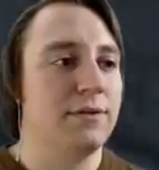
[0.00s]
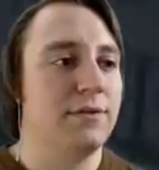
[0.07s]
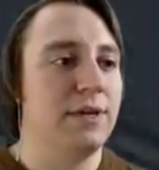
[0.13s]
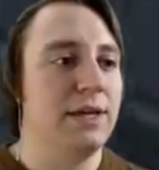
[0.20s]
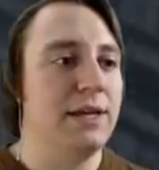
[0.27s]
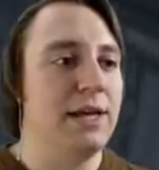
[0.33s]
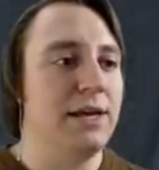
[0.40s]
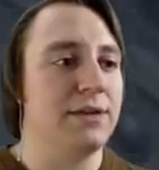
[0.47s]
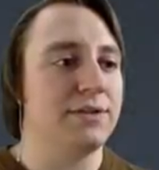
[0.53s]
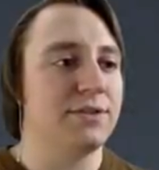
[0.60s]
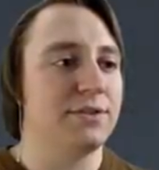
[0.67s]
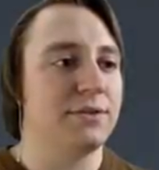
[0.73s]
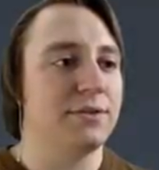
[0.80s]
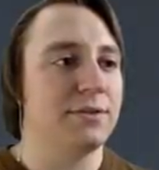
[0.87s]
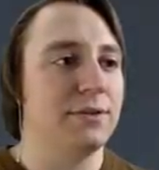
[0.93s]
then
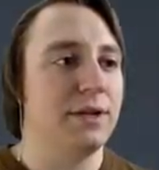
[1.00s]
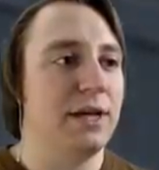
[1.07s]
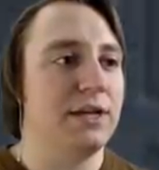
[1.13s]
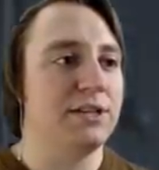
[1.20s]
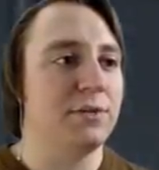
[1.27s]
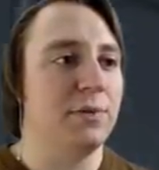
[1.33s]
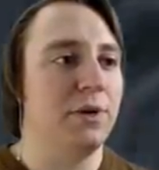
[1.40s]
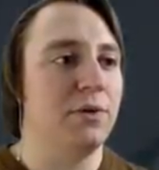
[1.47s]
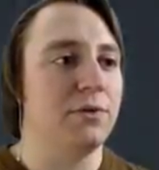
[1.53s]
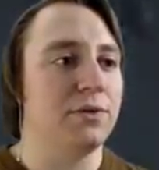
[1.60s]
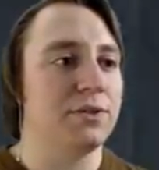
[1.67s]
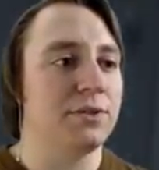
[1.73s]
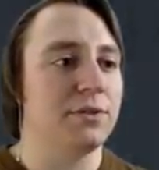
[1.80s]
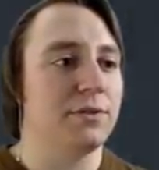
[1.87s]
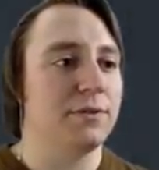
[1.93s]
yes, I suppose.